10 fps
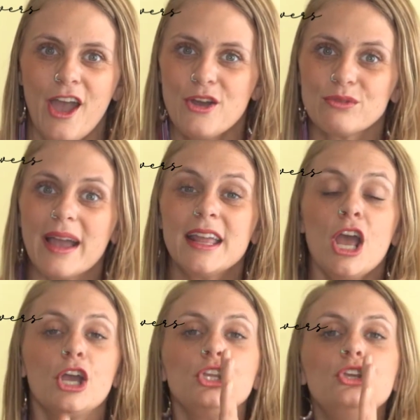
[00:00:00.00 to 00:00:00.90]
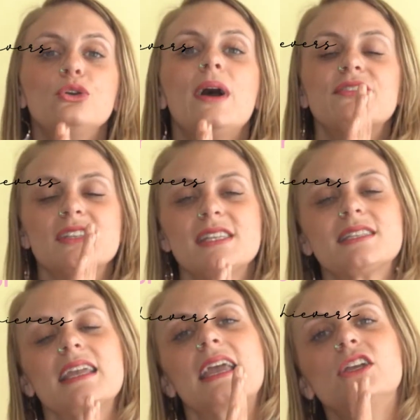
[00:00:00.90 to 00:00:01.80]
right? You have to
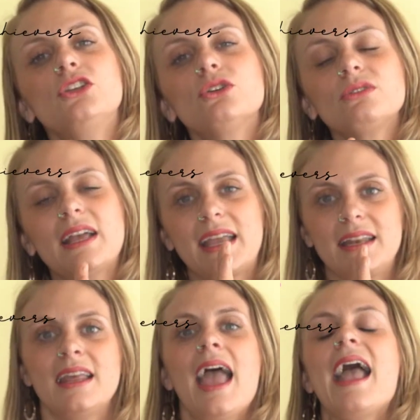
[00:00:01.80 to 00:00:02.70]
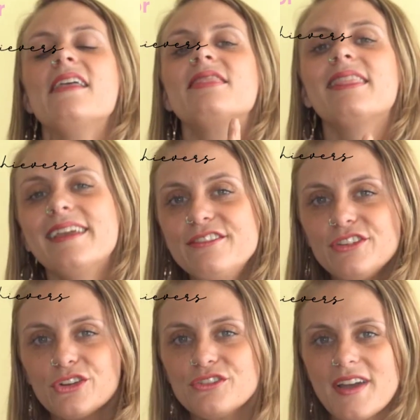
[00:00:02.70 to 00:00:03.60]
stay in your lane and live
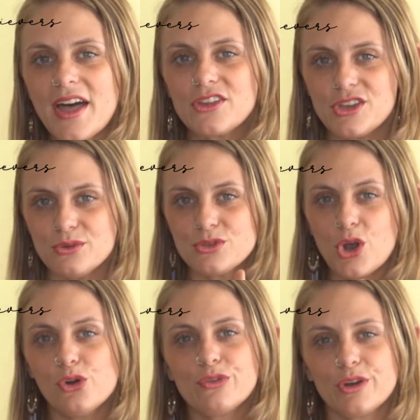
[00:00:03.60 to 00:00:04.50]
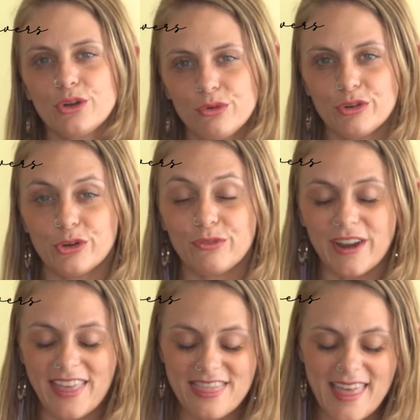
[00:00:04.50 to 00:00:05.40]
your values over and over and over.
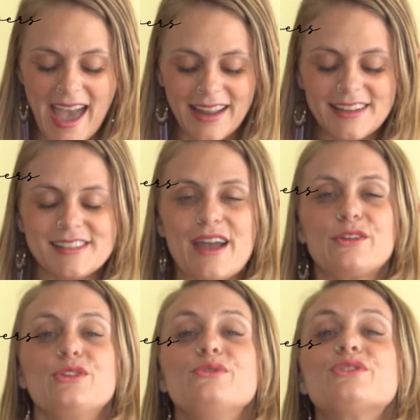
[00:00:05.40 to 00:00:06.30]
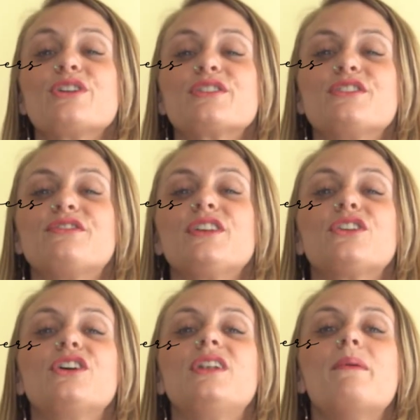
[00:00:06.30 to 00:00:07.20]
And that is how you start to feel
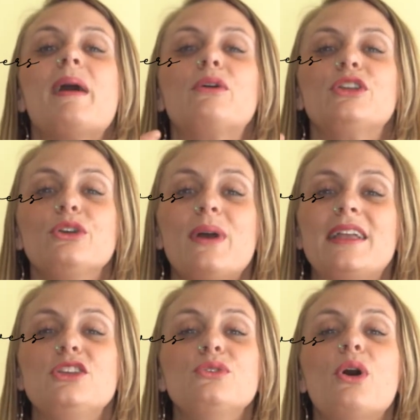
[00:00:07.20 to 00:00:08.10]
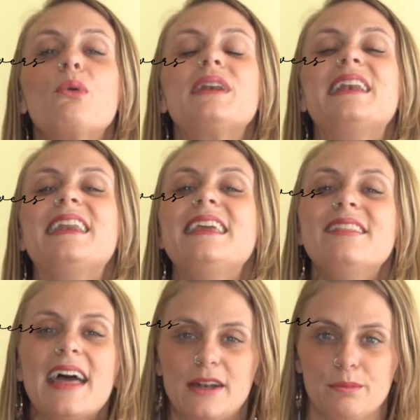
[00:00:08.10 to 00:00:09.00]
good about you, and you don't need
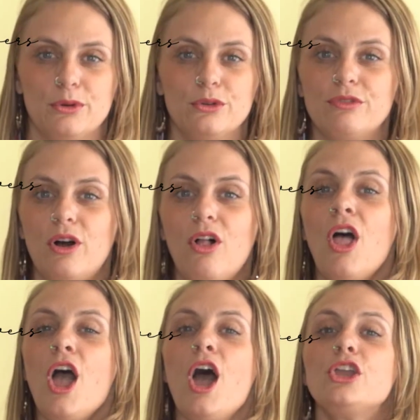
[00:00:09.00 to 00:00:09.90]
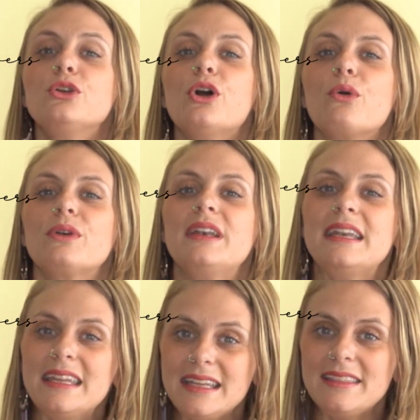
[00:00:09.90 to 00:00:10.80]
that approval. You don't
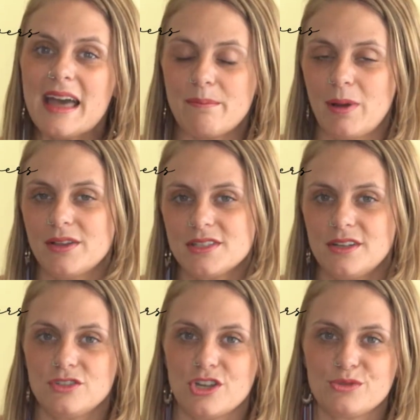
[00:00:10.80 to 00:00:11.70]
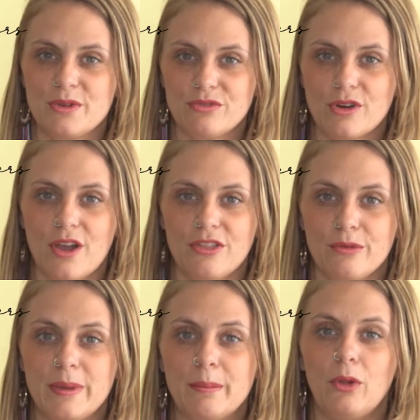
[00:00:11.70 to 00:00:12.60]
need that positive judgment for other
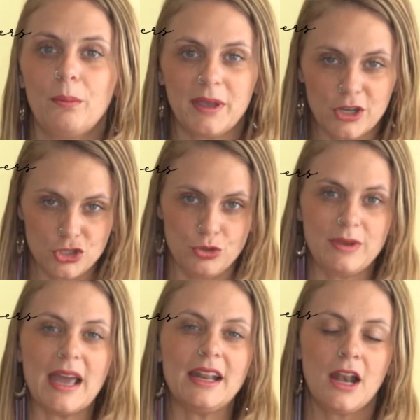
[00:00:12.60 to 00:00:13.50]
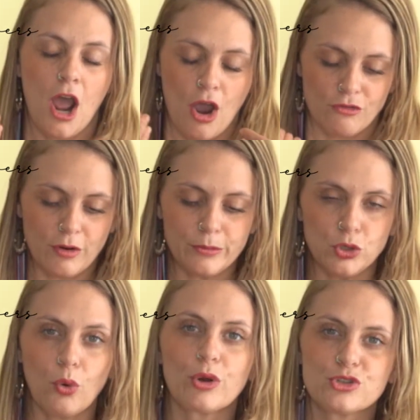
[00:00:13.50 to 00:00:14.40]
people because you get it from
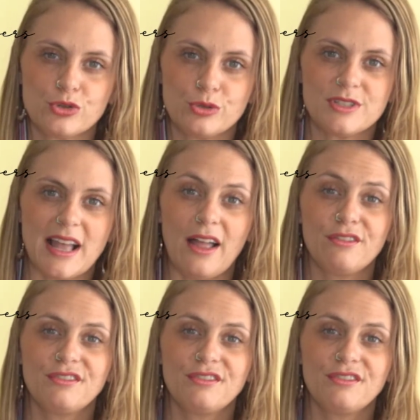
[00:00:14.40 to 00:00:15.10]
your true self.